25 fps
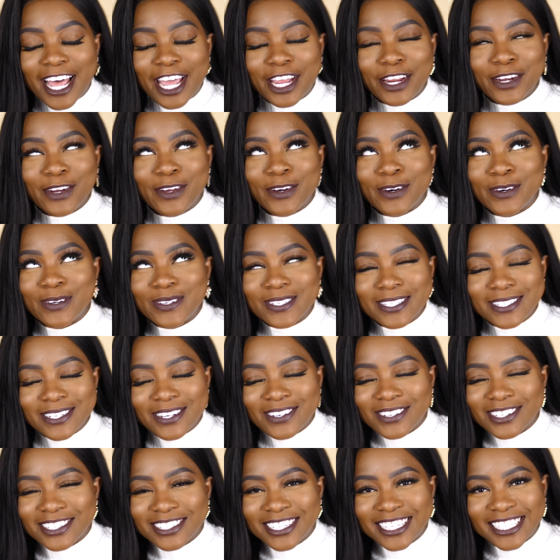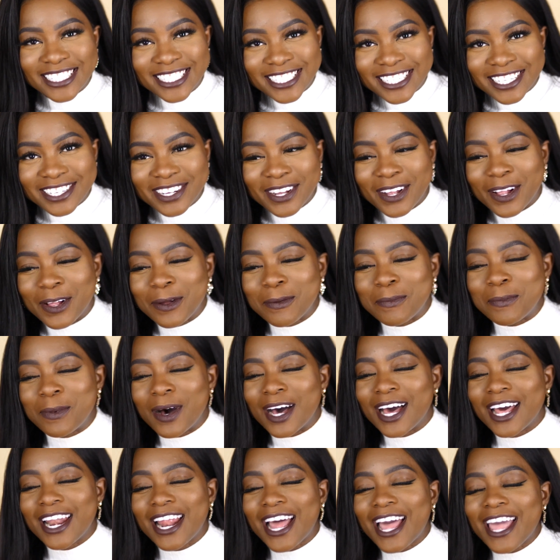I know, so original,
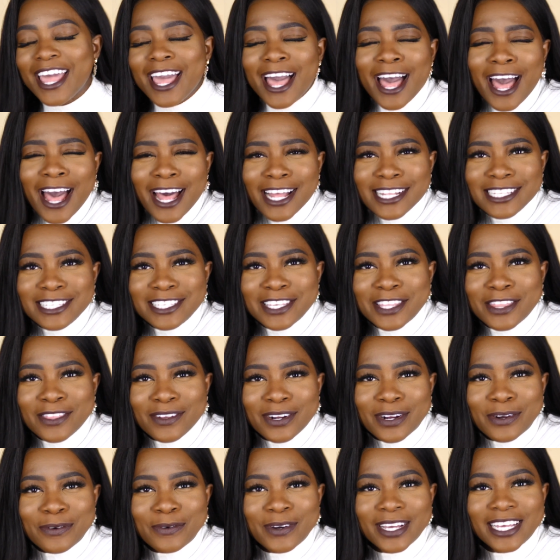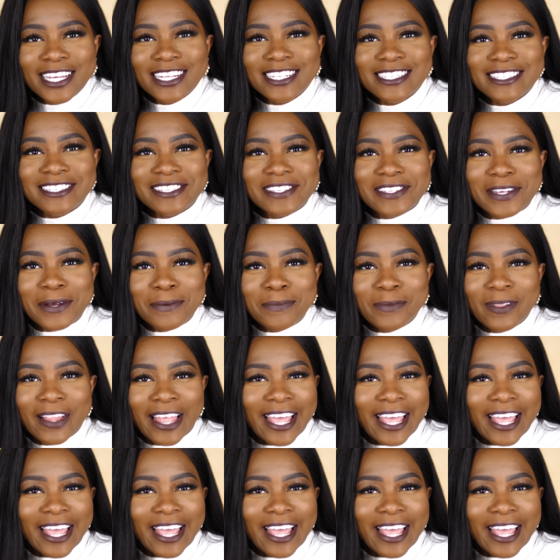but I had to throw in some